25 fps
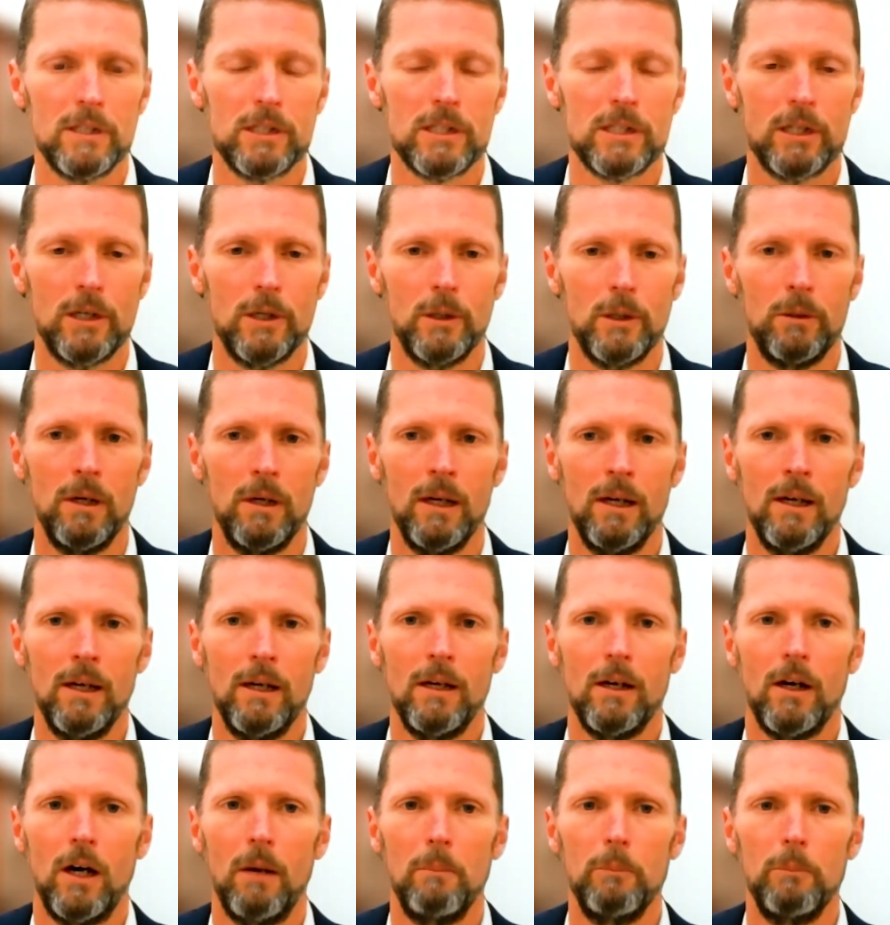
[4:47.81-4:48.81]
So
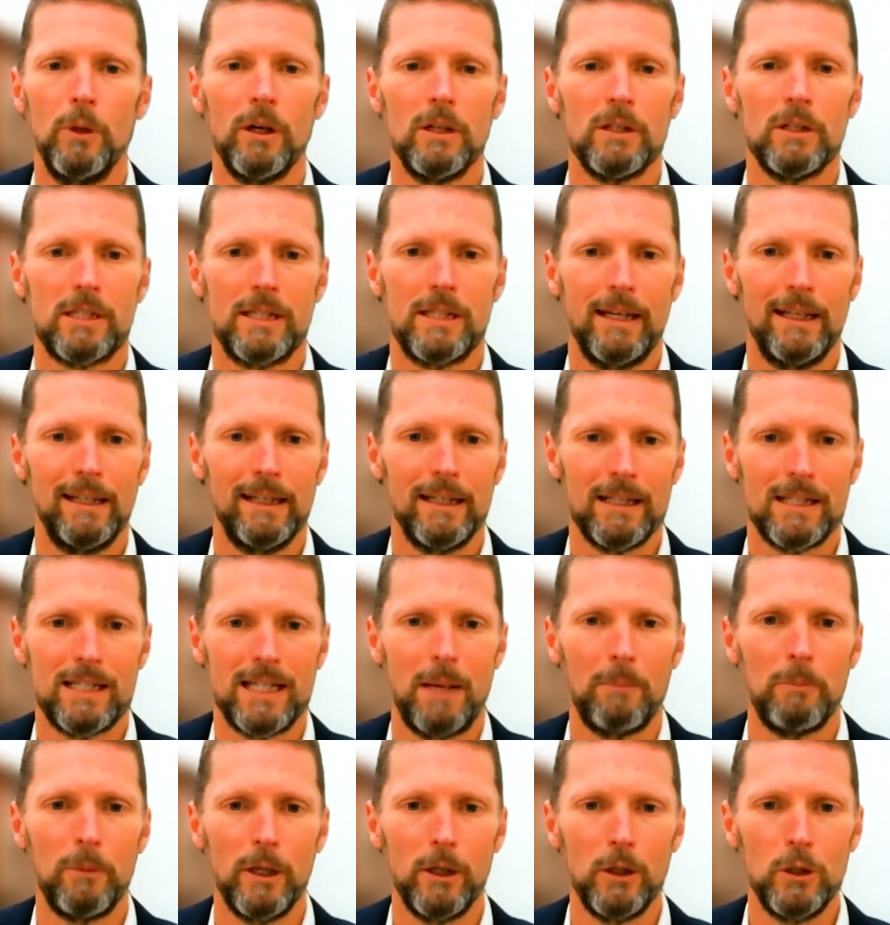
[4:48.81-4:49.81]
I'm not selling
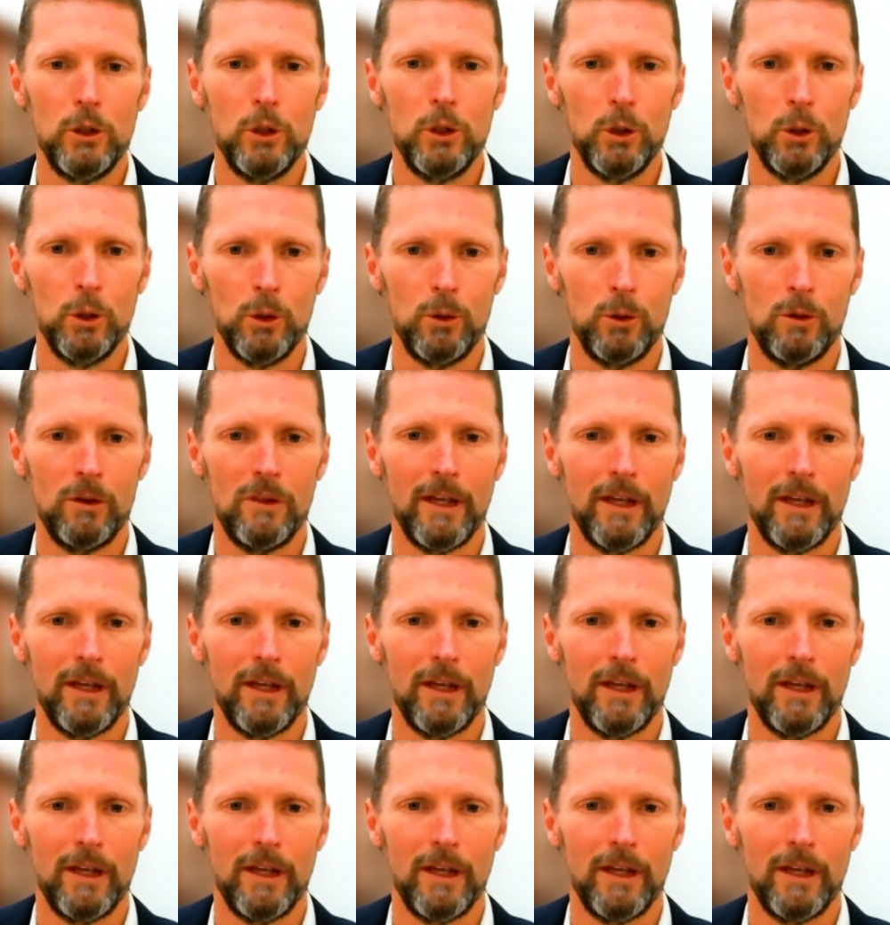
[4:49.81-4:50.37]
something new.